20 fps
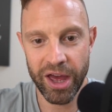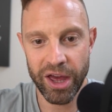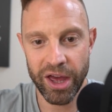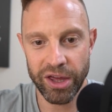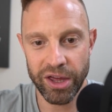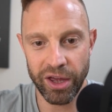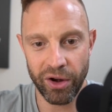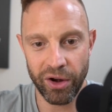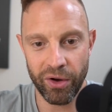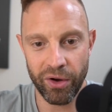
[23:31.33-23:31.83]

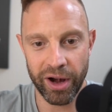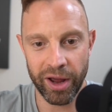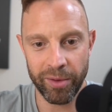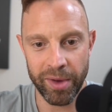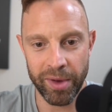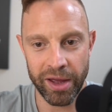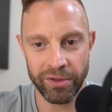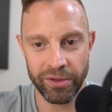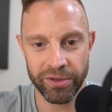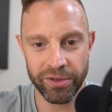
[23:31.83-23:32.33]
You know what I
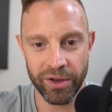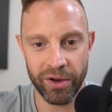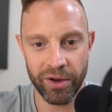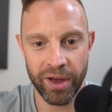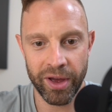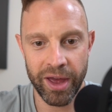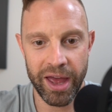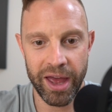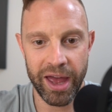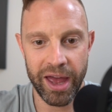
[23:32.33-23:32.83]
mean?
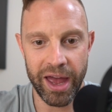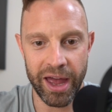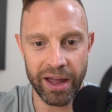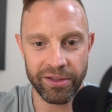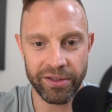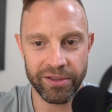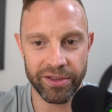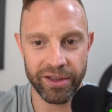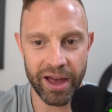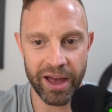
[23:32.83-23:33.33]
So
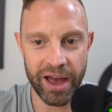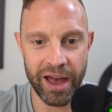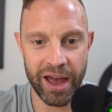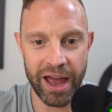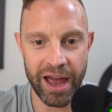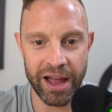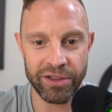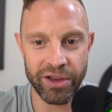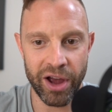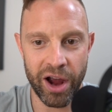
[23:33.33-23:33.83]
it's
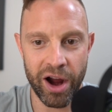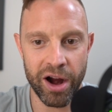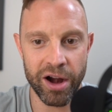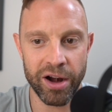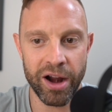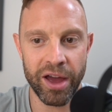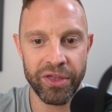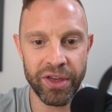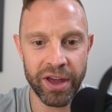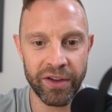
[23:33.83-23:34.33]

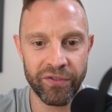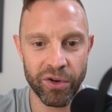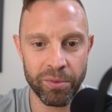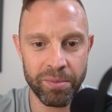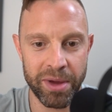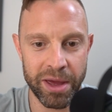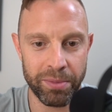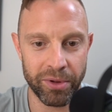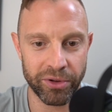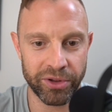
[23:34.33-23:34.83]
hard, I think, for
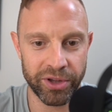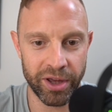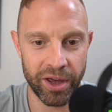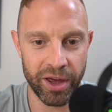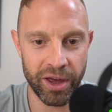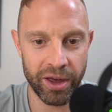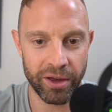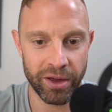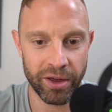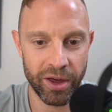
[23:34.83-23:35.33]
people
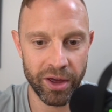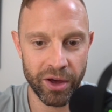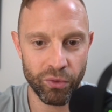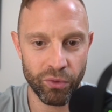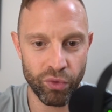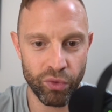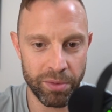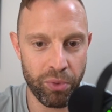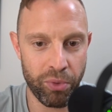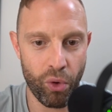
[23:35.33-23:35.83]
to
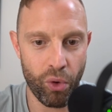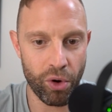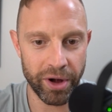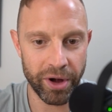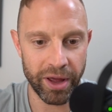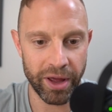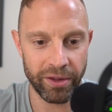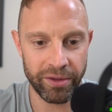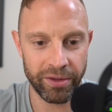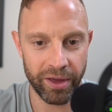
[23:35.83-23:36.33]
report
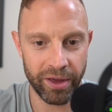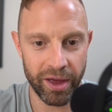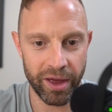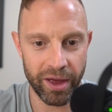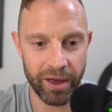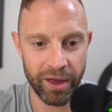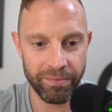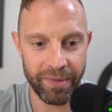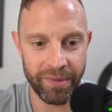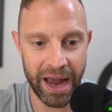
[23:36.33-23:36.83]
it
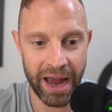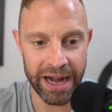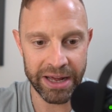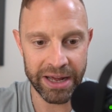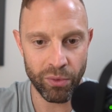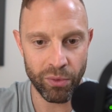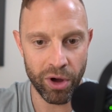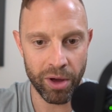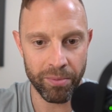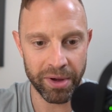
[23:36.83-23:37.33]
to
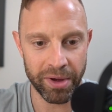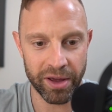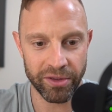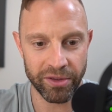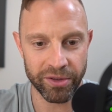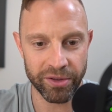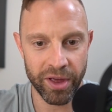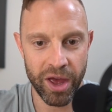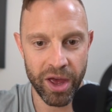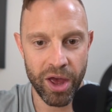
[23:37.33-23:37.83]
anyone,
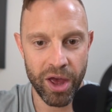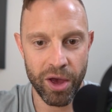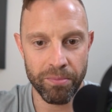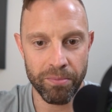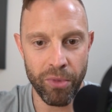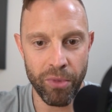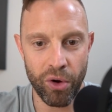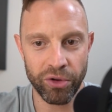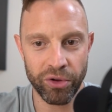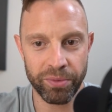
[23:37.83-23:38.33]
because
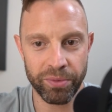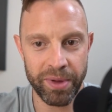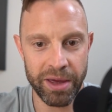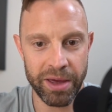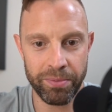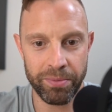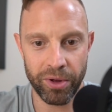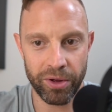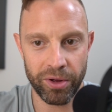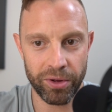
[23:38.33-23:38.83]
most
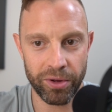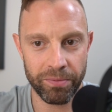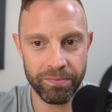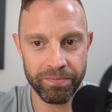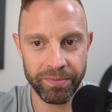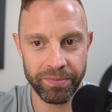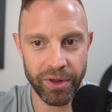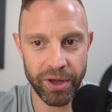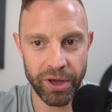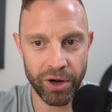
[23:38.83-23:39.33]

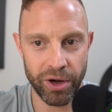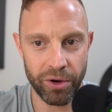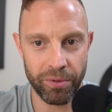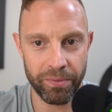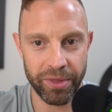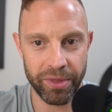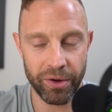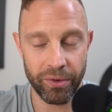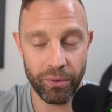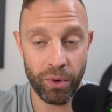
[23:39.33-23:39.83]
people,
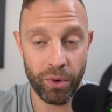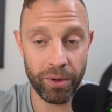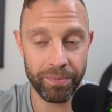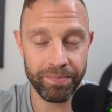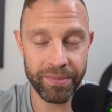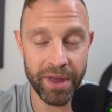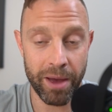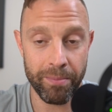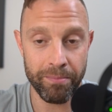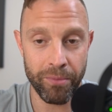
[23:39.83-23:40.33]
well,
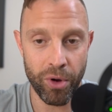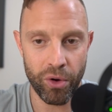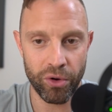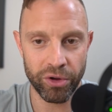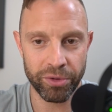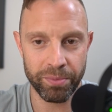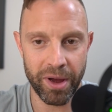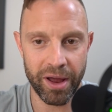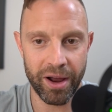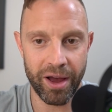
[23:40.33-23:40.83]
not
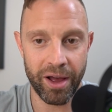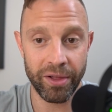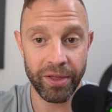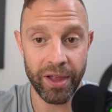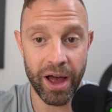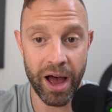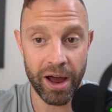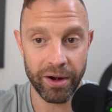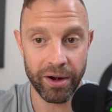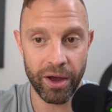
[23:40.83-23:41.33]
most, but a
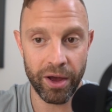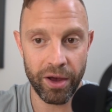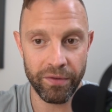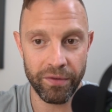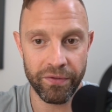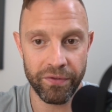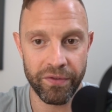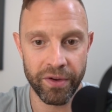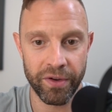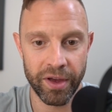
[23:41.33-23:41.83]
lot
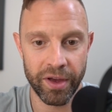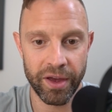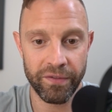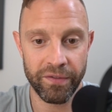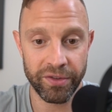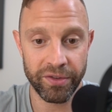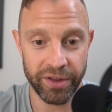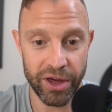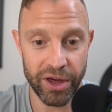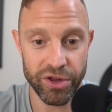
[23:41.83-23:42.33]
of
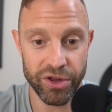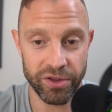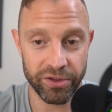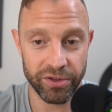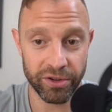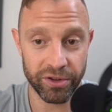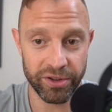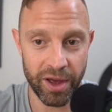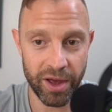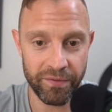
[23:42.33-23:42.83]

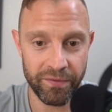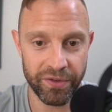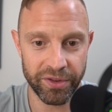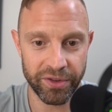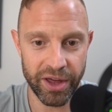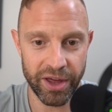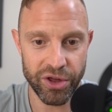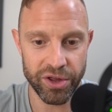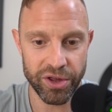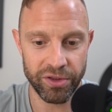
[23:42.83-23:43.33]
physicians, or some
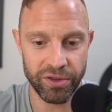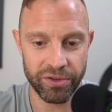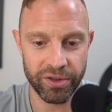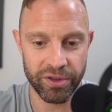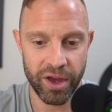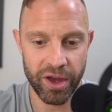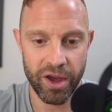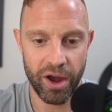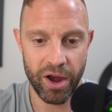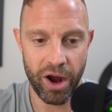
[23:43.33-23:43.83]

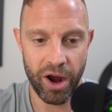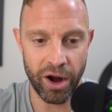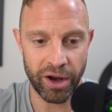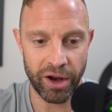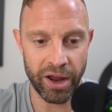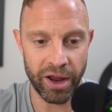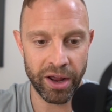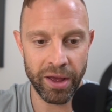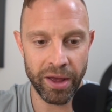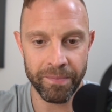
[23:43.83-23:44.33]
physicians, are
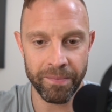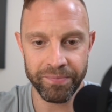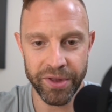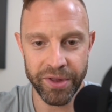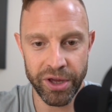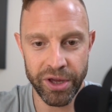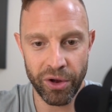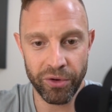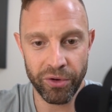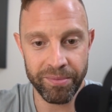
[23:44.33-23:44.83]
going
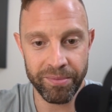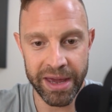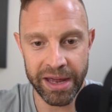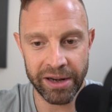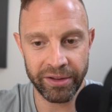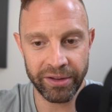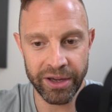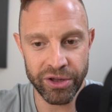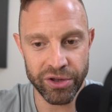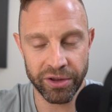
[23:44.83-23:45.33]
to,
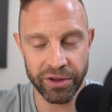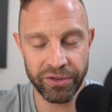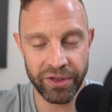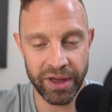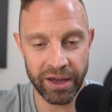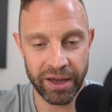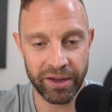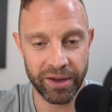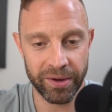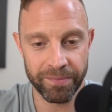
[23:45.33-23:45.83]
immediately just
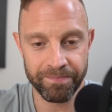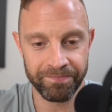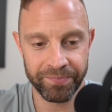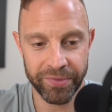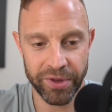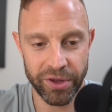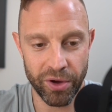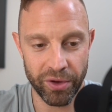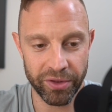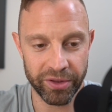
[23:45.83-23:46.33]
think,
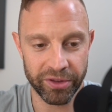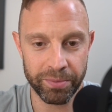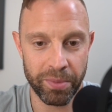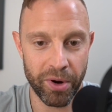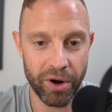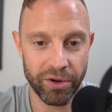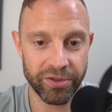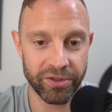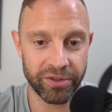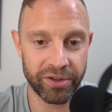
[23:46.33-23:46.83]
this
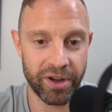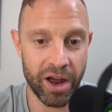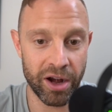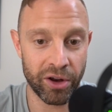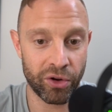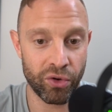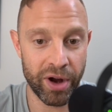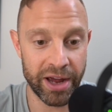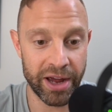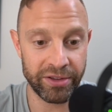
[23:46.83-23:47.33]
person's kind
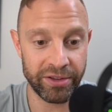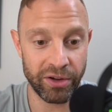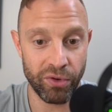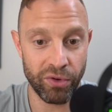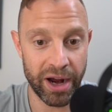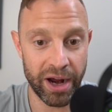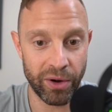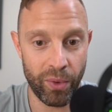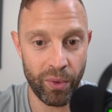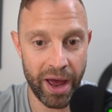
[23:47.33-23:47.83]
of crazy
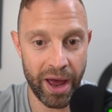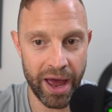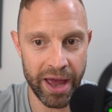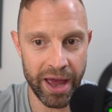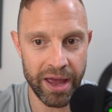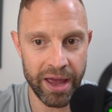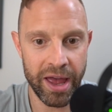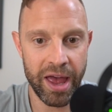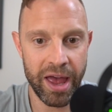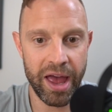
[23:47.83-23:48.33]
right
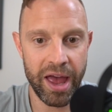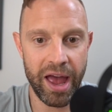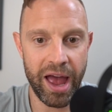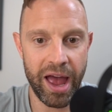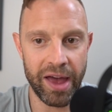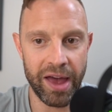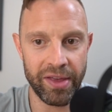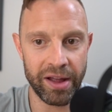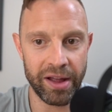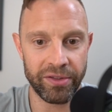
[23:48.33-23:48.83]
away.
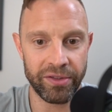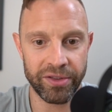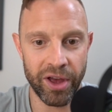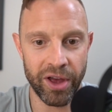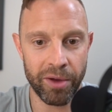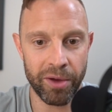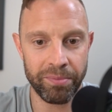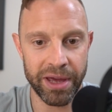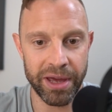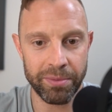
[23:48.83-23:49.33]
And then
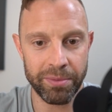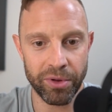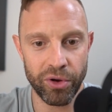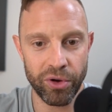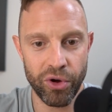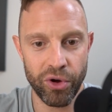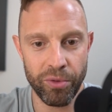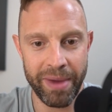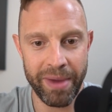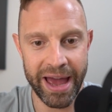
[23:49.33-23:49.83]
some
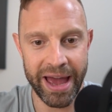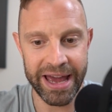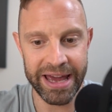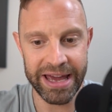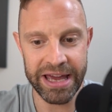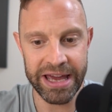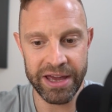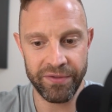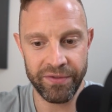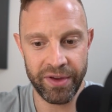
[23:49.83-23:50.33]
people who may
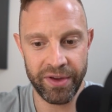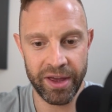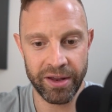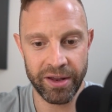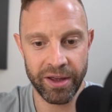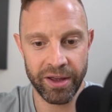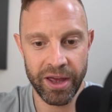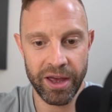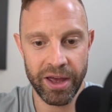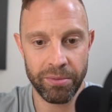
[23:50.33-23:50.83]

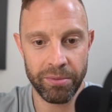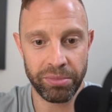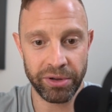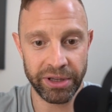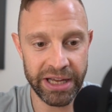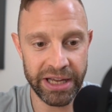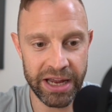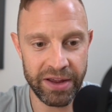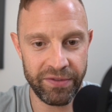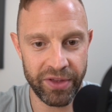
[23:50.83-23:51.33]
even
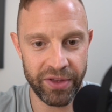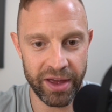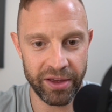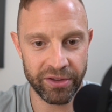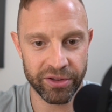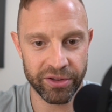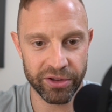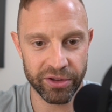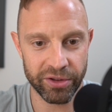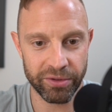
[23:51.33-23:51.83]
believe
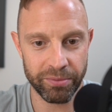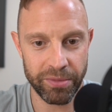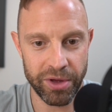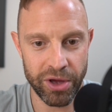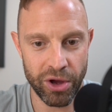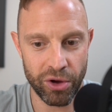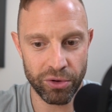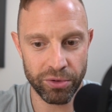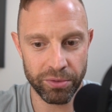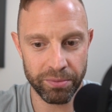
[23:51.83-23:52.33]
this,
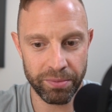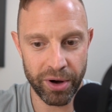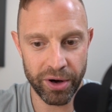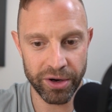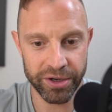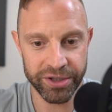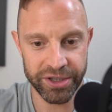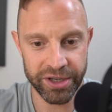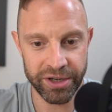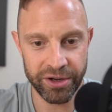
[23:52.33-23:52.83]

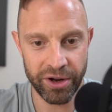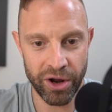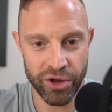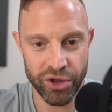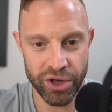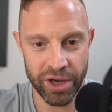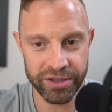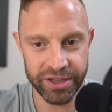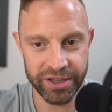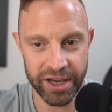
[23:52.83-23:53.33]
person are
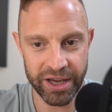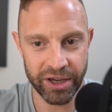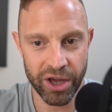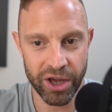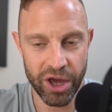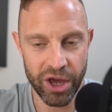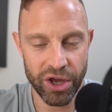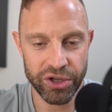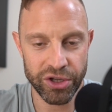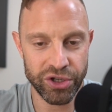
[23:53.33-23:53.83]
just like
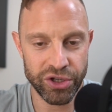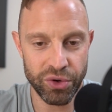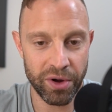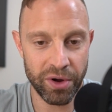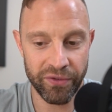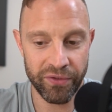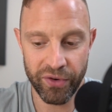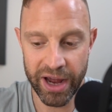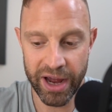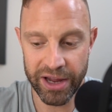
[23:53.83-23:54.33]
too
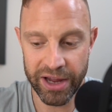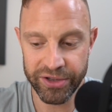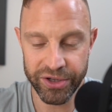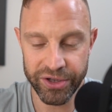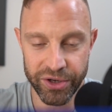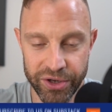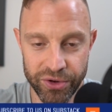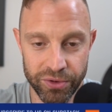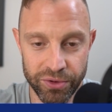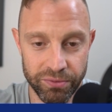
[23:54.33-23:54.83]
afraid
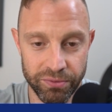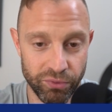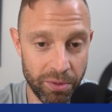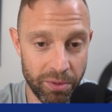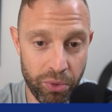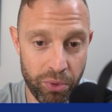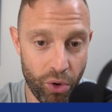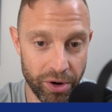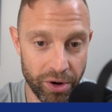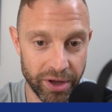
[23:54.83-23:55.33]
to
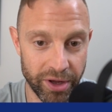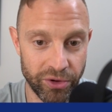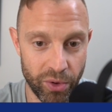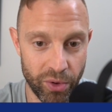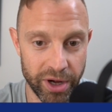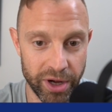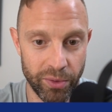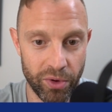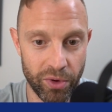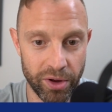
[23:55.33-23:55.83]
report it
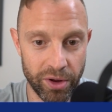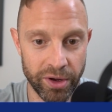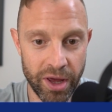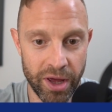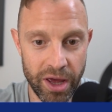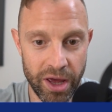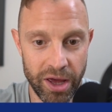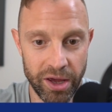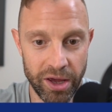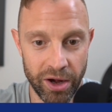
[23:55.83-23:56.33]
to anyone,
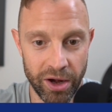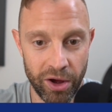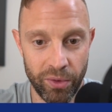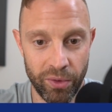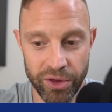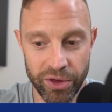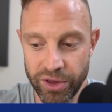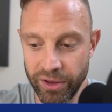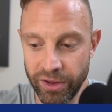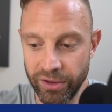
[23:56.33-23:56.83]

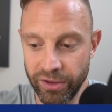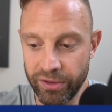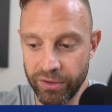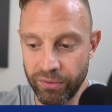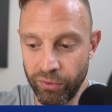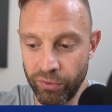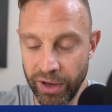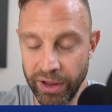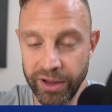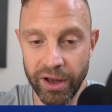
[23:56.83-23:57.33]
which is
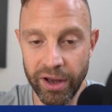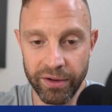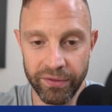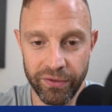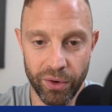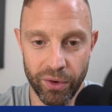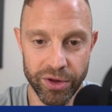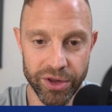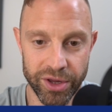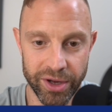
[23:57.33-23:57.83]
really
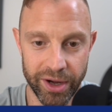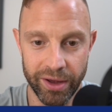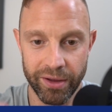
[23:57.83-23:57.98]
unfortunate.